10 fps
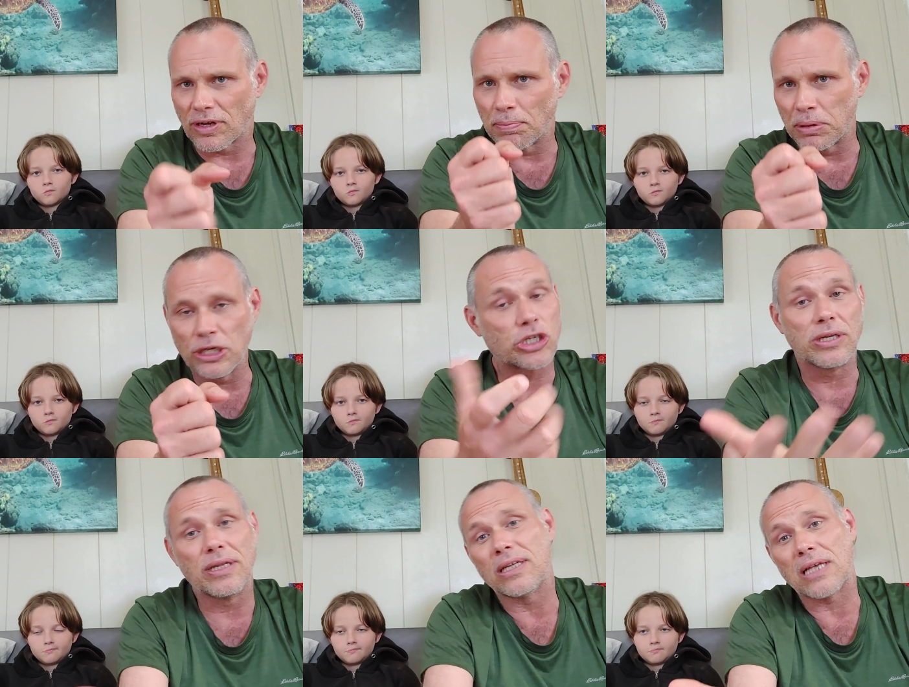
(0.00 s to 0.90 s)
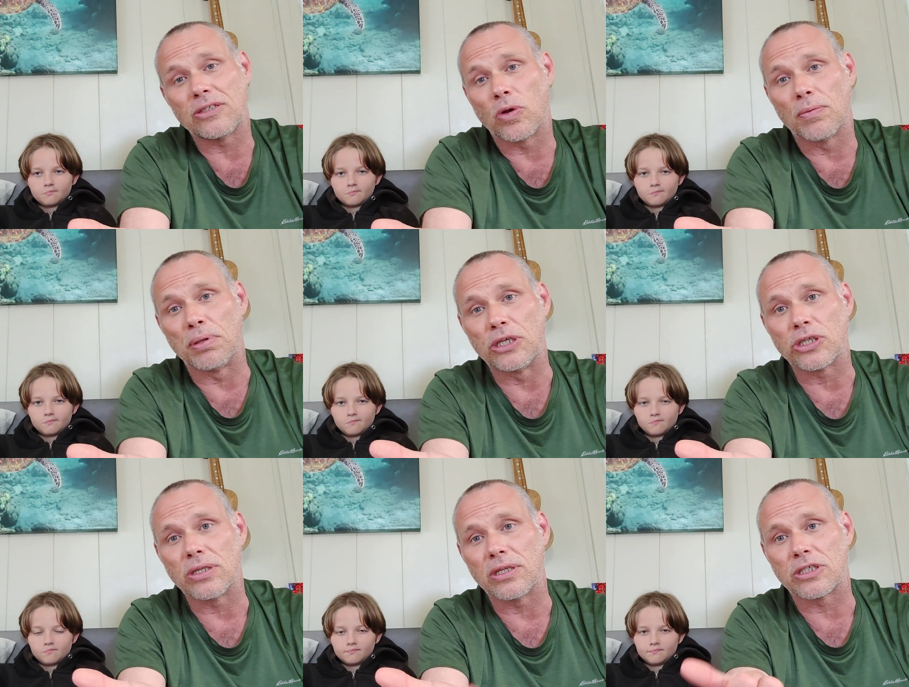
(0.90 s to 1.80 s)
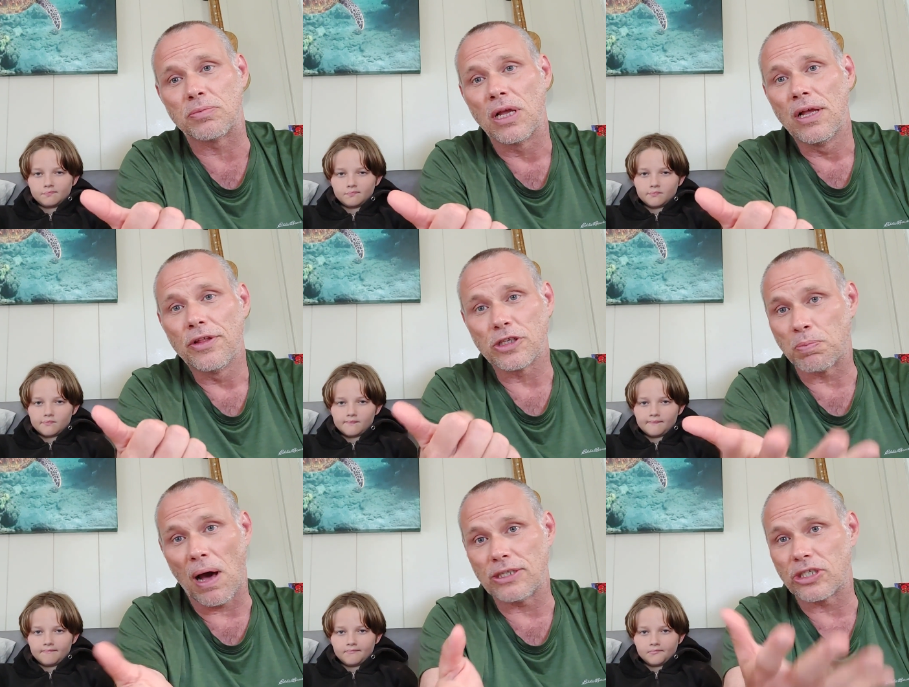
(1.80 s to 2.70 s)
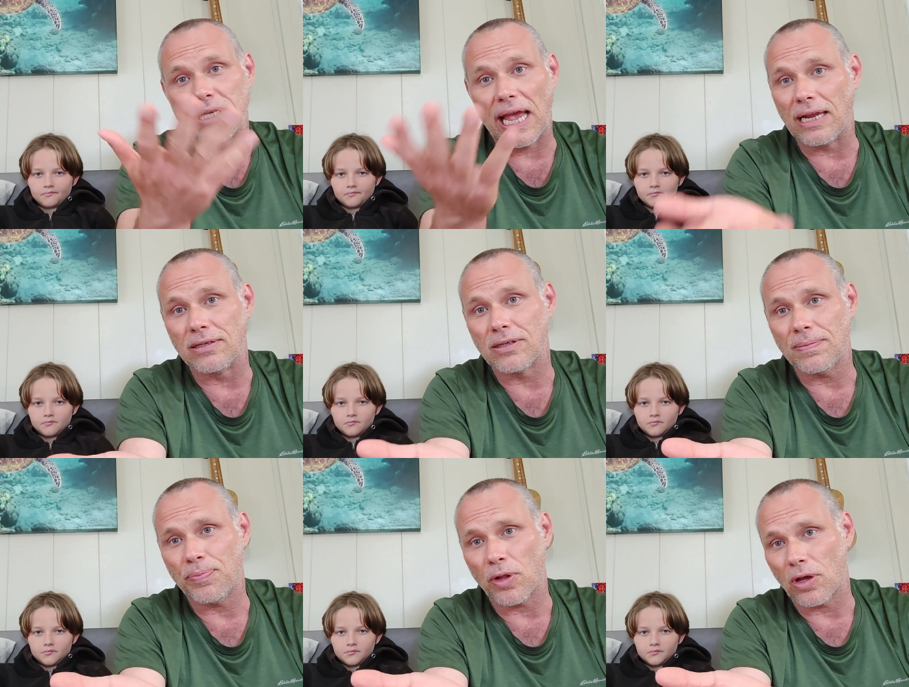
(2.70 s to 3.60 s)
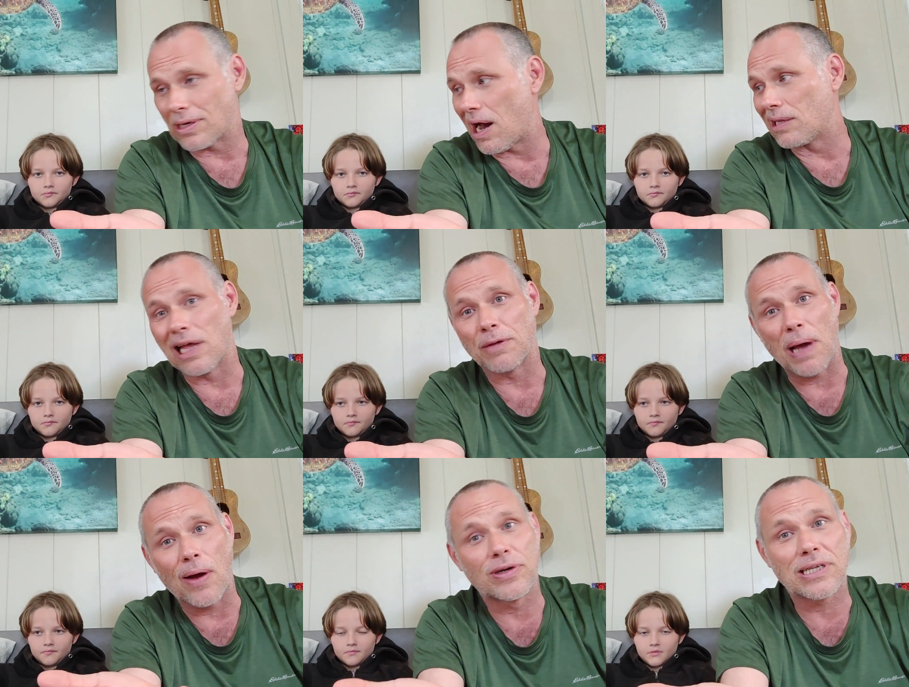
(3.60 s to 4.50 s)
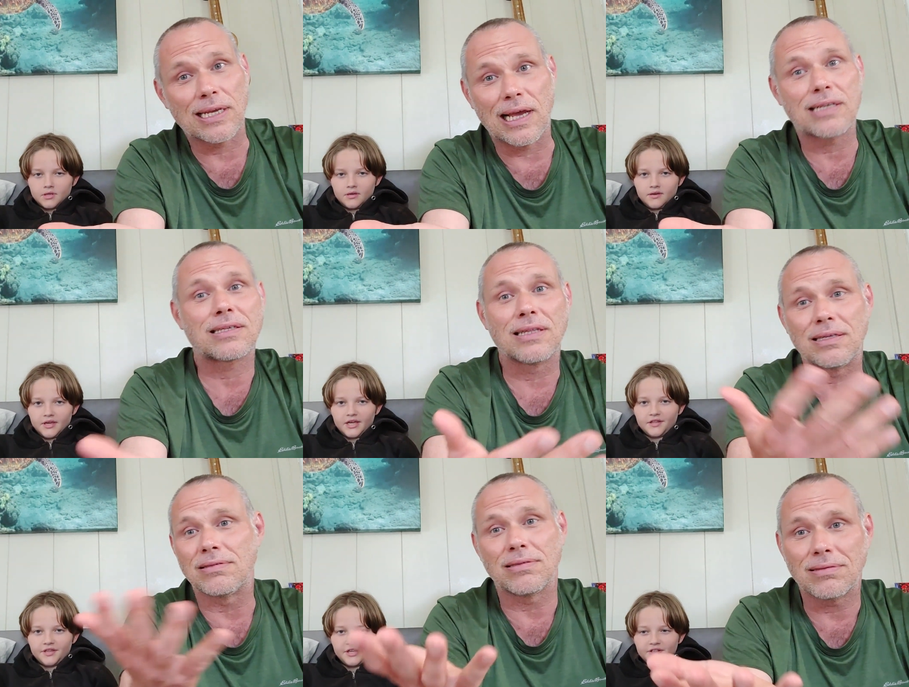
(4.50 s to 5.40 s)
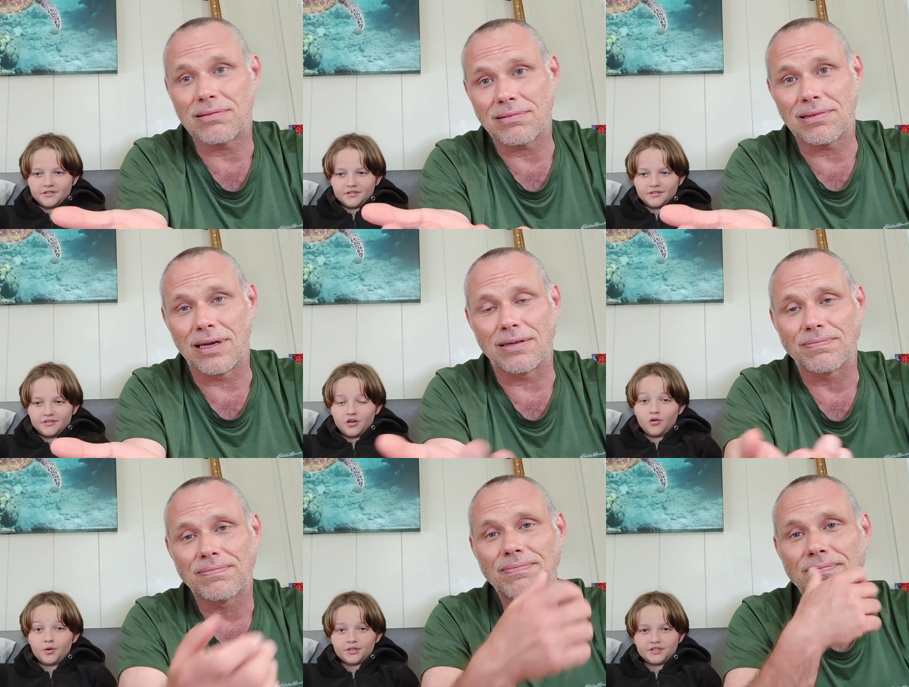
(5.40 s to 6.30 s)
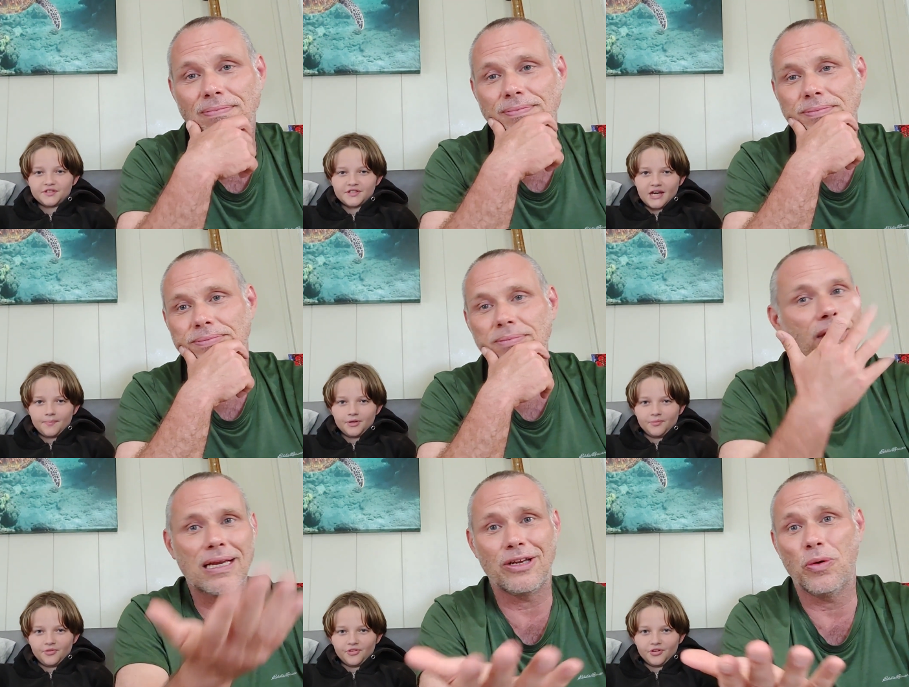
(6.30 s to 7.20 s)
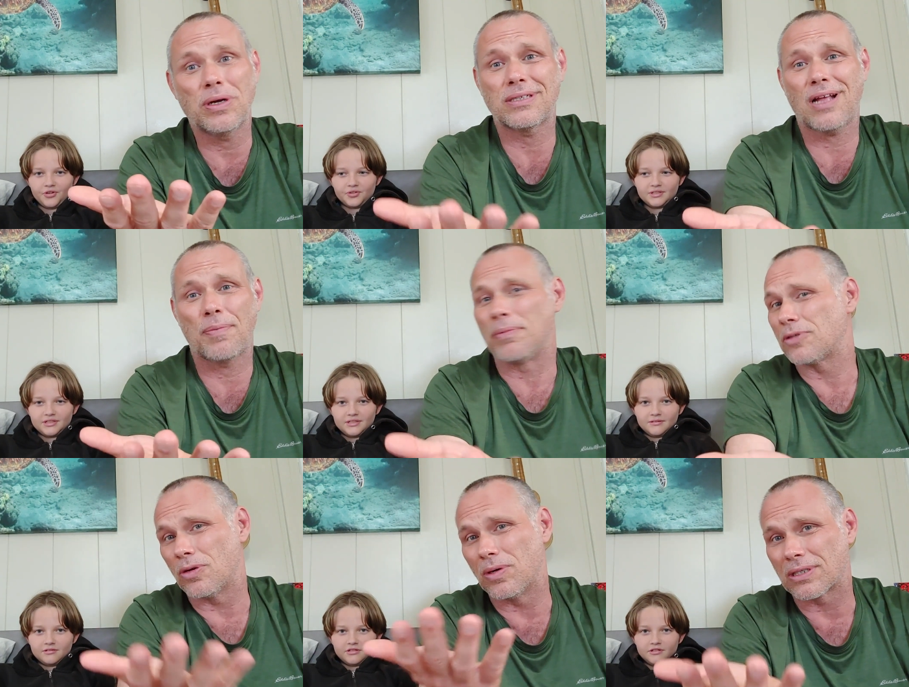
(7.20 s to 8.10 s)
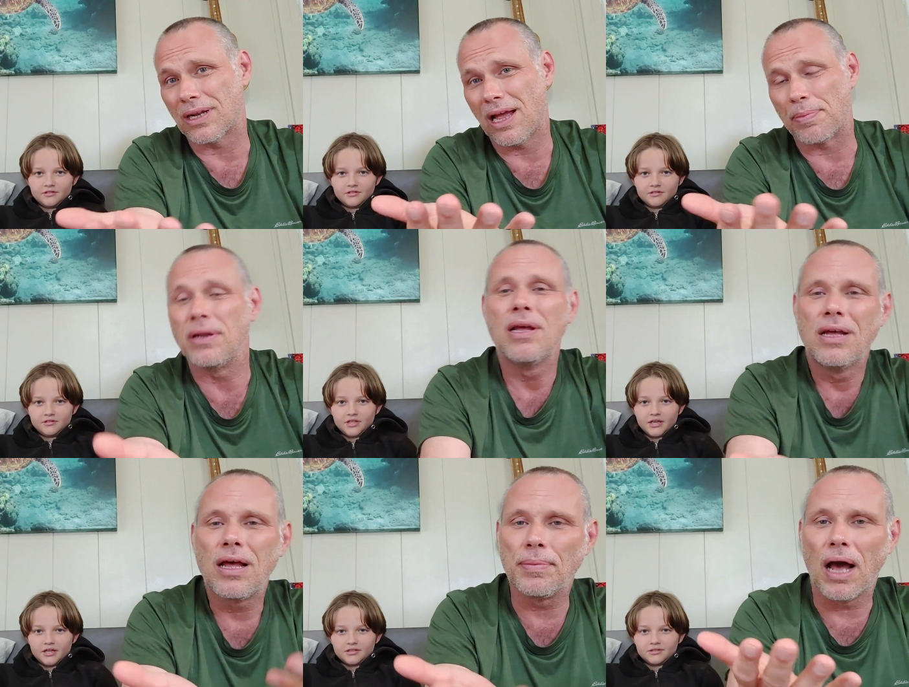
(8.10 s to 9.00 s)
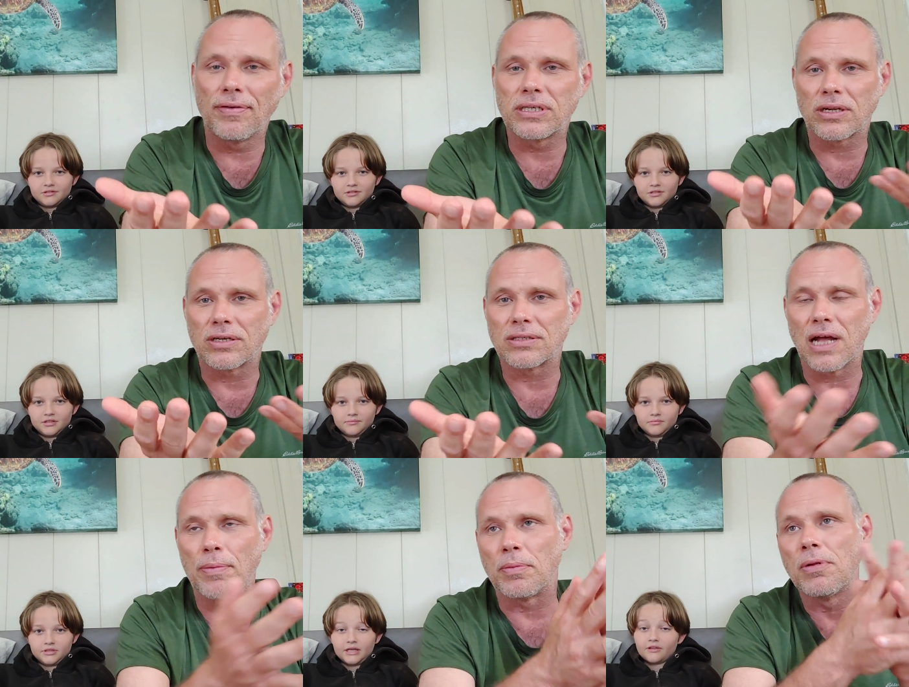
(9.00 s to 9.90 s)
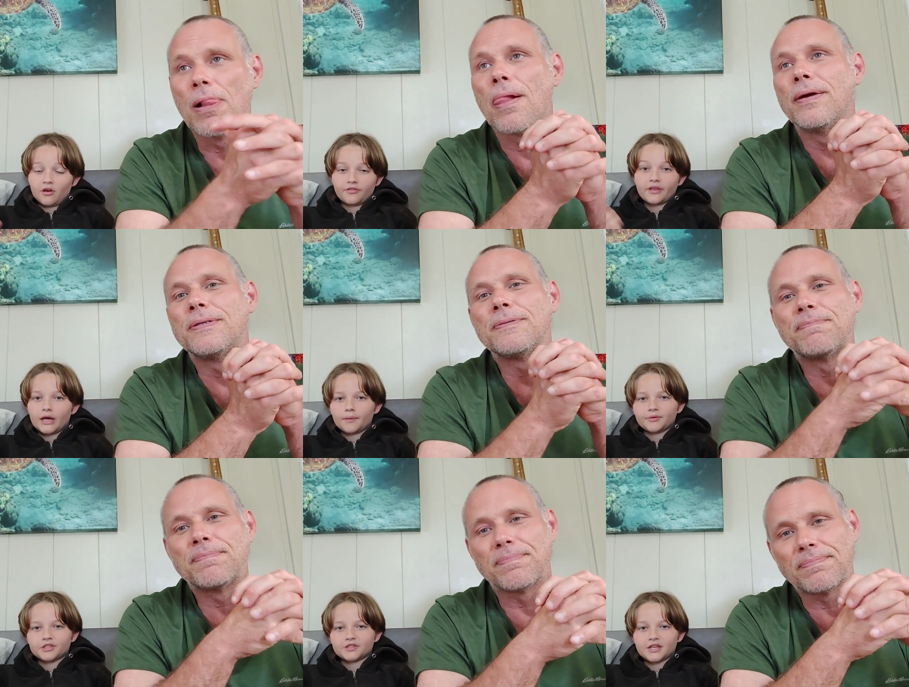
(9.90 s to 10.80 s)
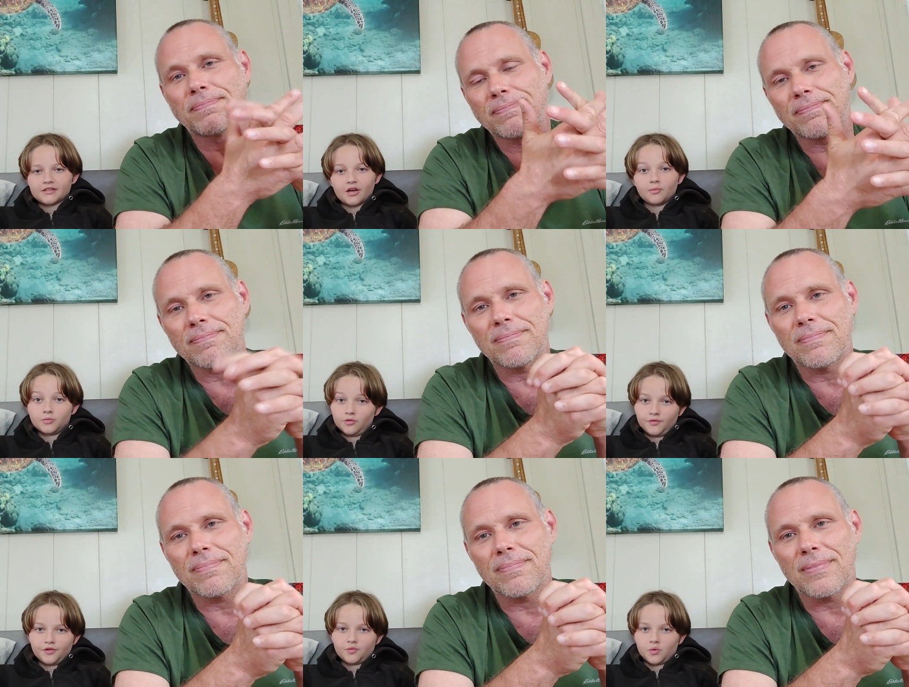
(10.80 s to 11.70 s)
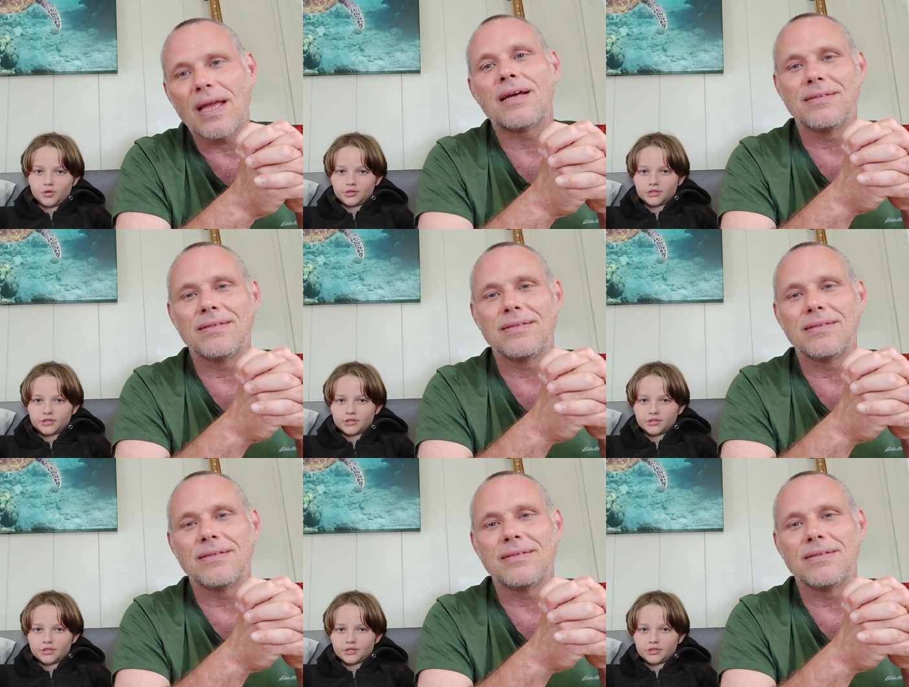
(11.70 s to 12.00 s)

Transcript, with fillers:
Speaker 1: completion, and this has no completion. This the spot just gained godlike powers, I guess. And, and then, then yeah. no
Speaker 2: one can stop him. So. And no one can
Speaker 1: stop him. So what's going to happen? Yeah. I mean, obviously um, they can stop yeah, him.
Speaker 2: Yeah, because that's how movies work.